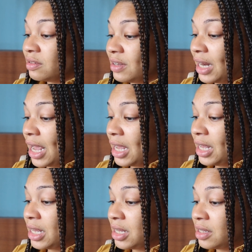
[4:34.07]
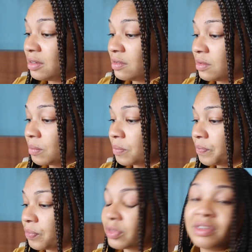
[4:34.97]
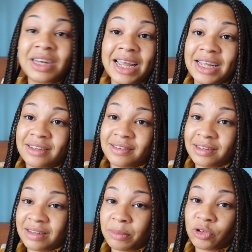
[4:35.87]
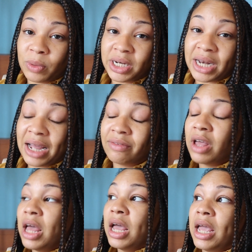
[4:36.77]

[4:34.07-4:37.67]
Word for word: Today is today is December 29th,